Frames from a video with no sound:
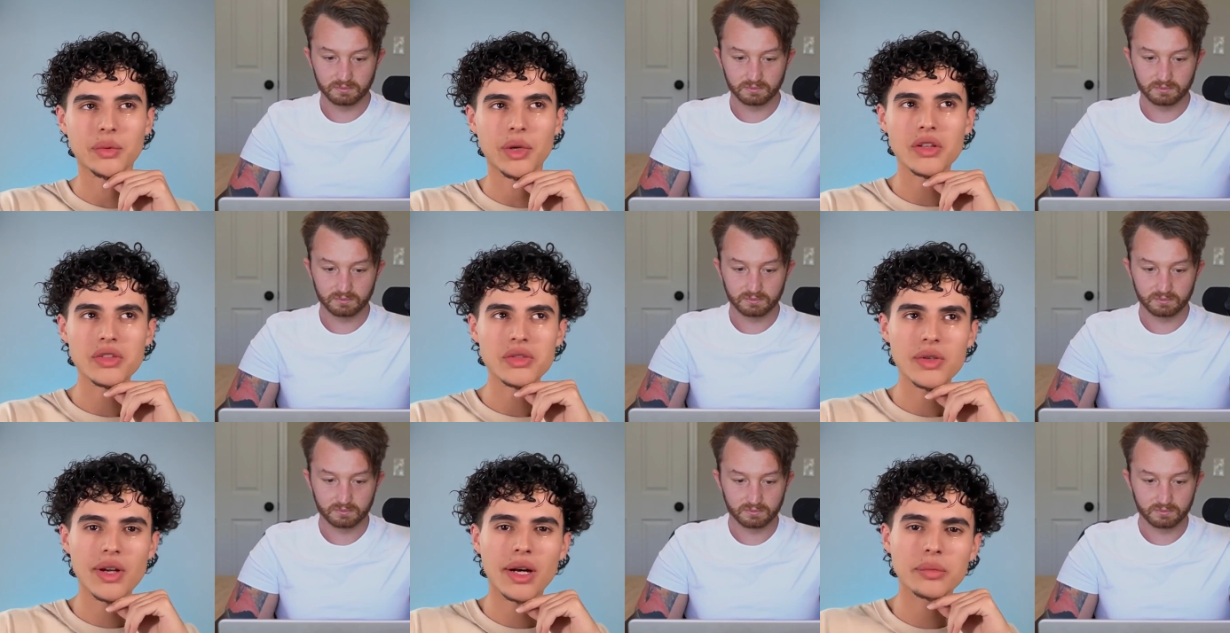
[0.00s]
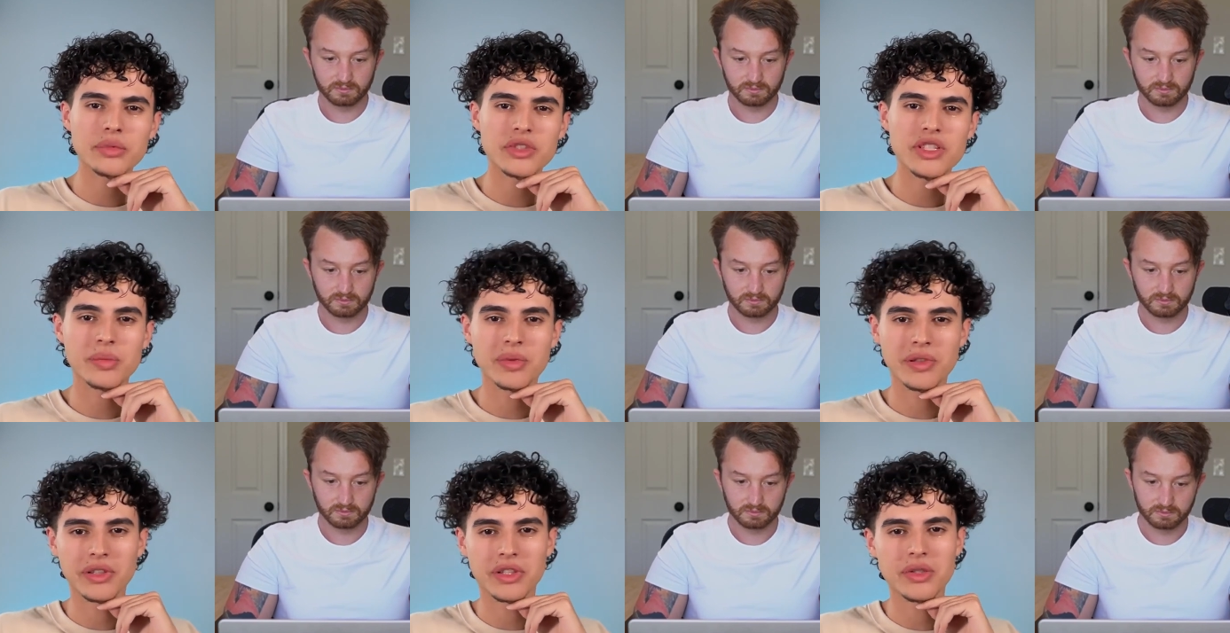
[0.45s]
Speaker 1: we also helped
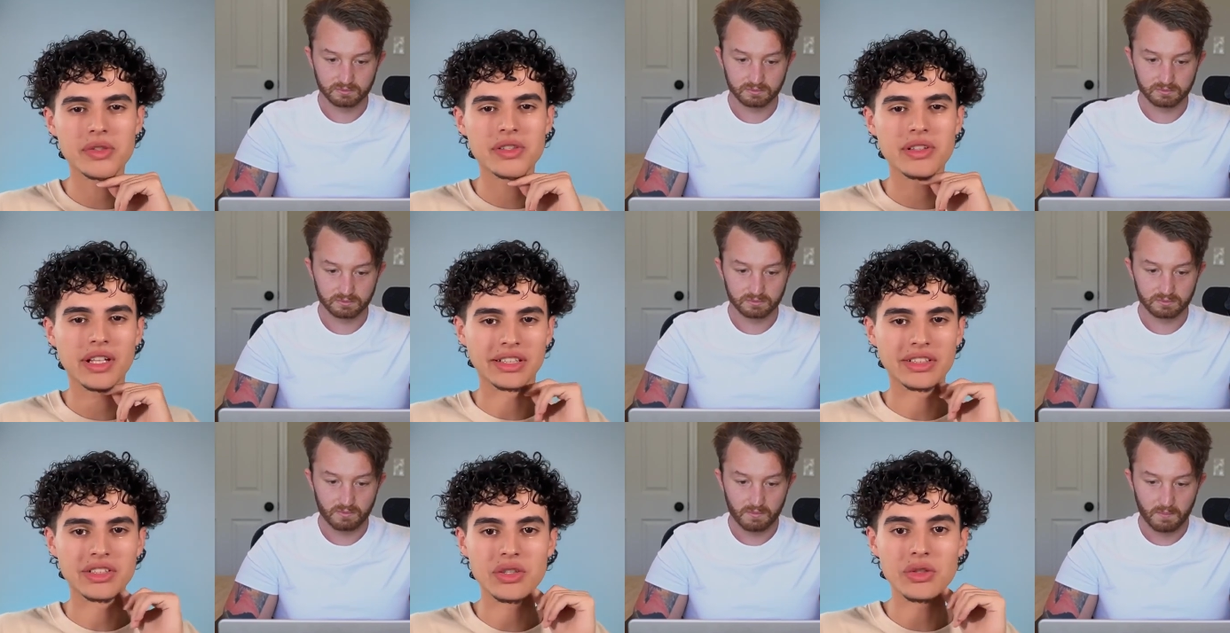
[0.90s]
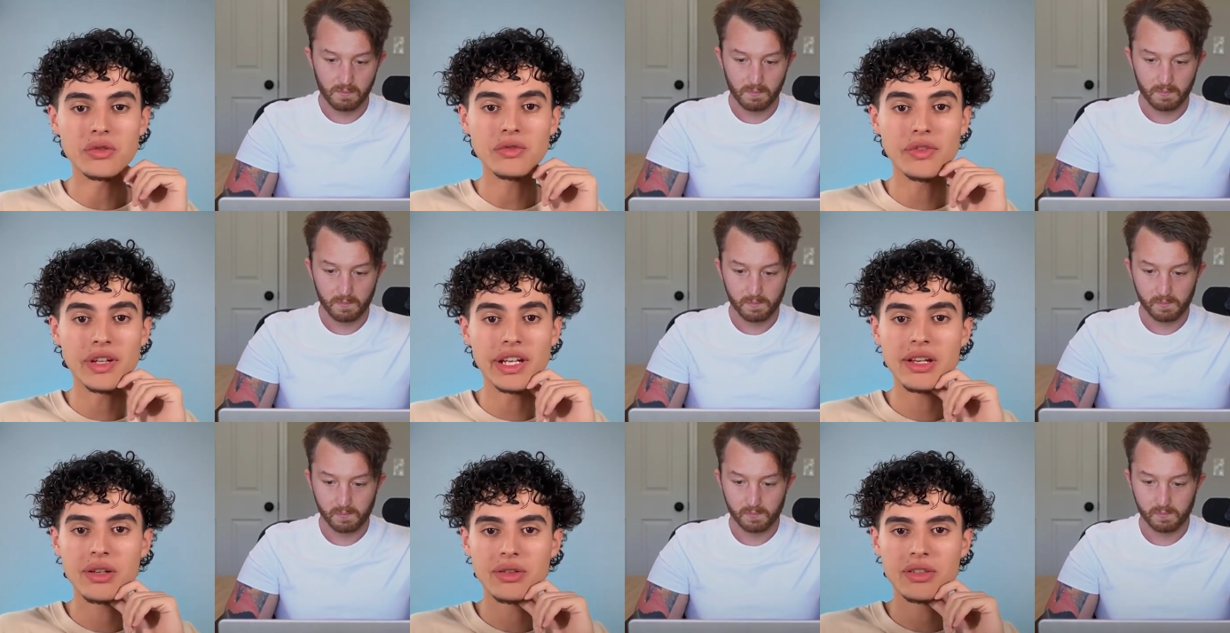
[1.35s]
you produce like two
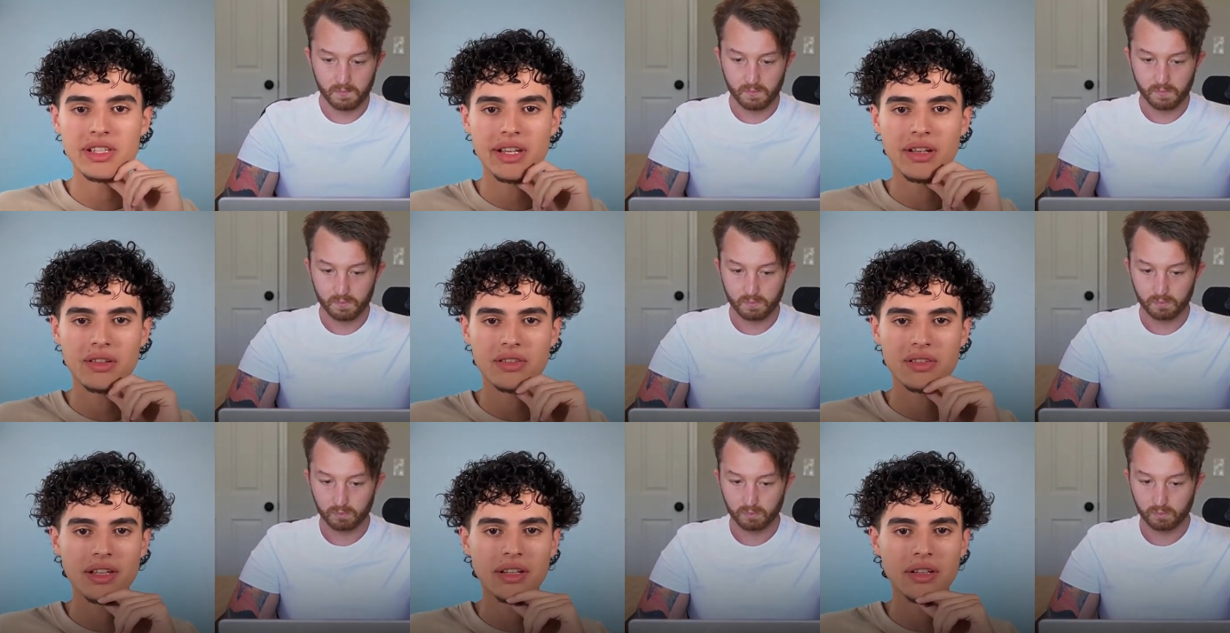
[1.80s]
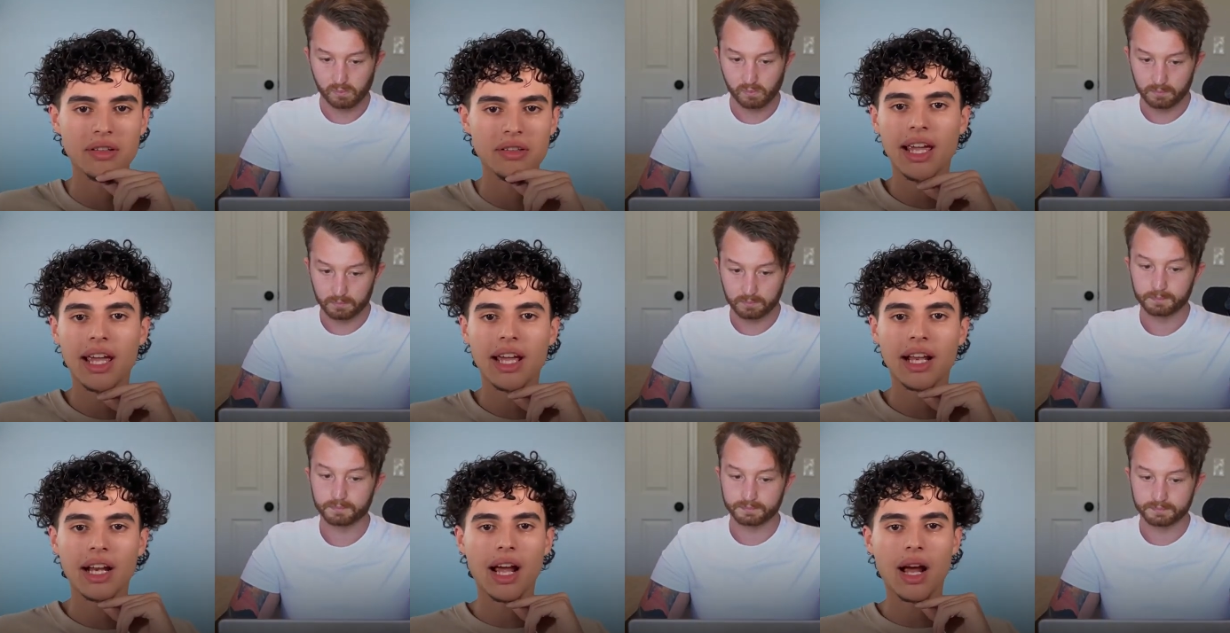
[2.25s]
video sales letters.
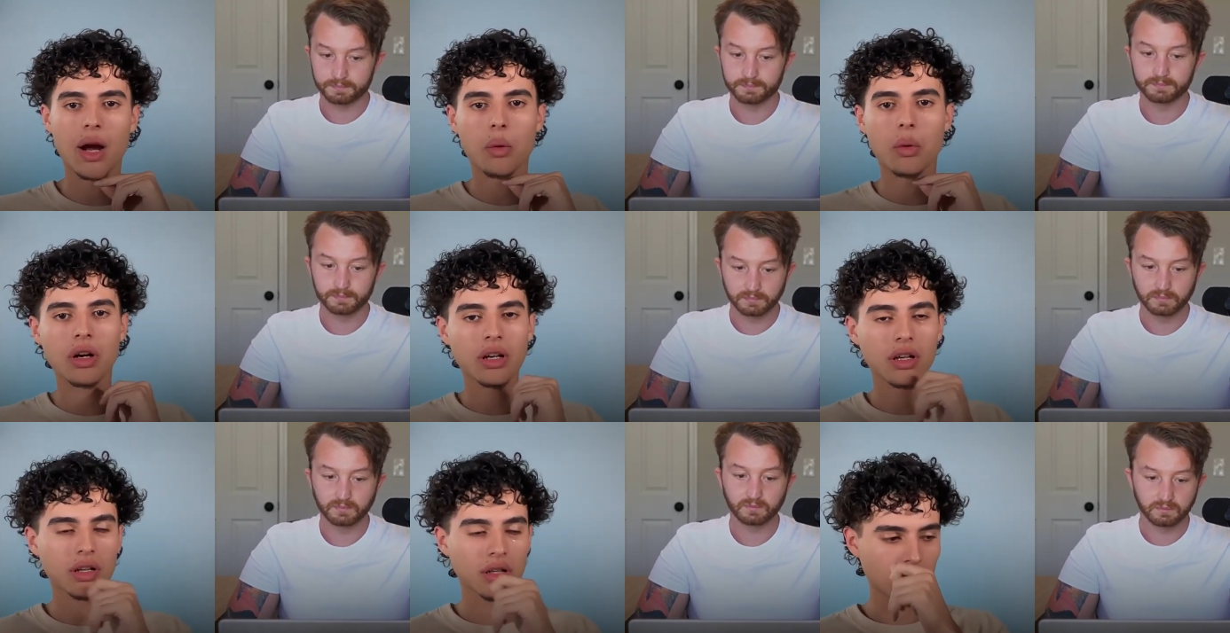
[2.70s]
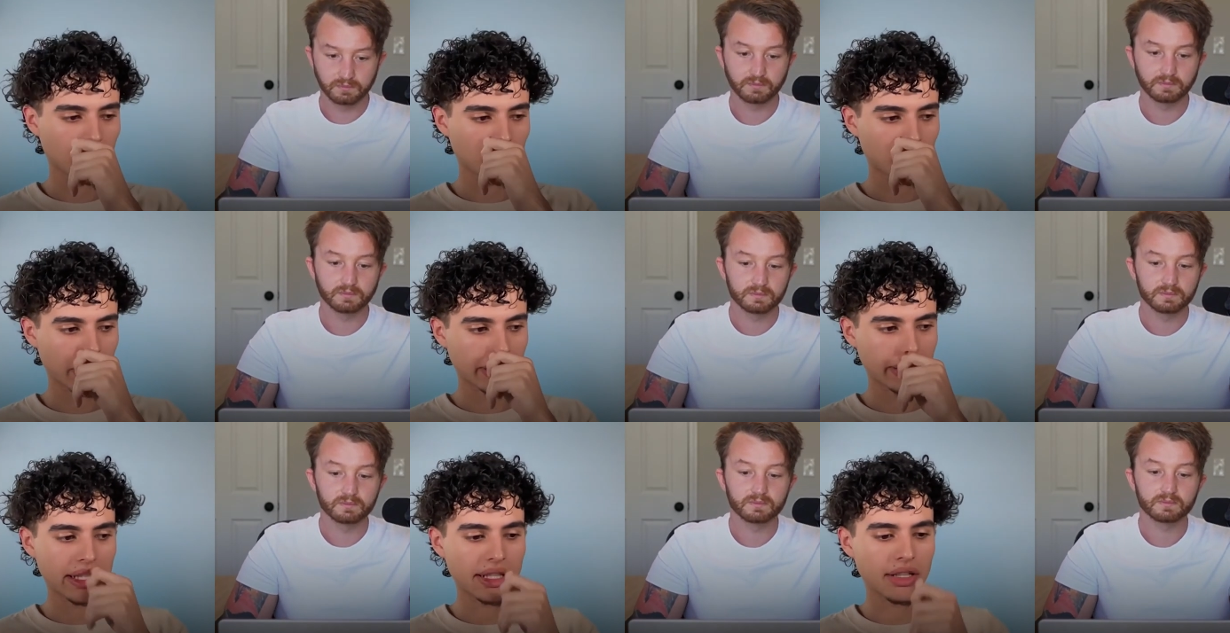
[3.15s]
And I want to
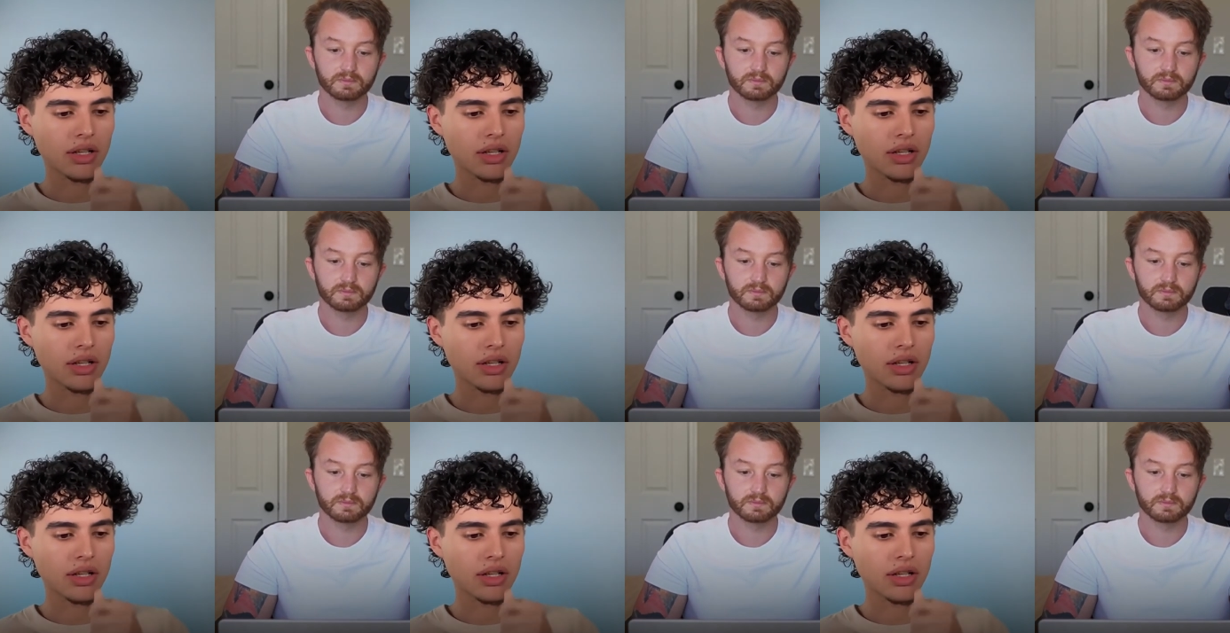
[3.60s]
quickly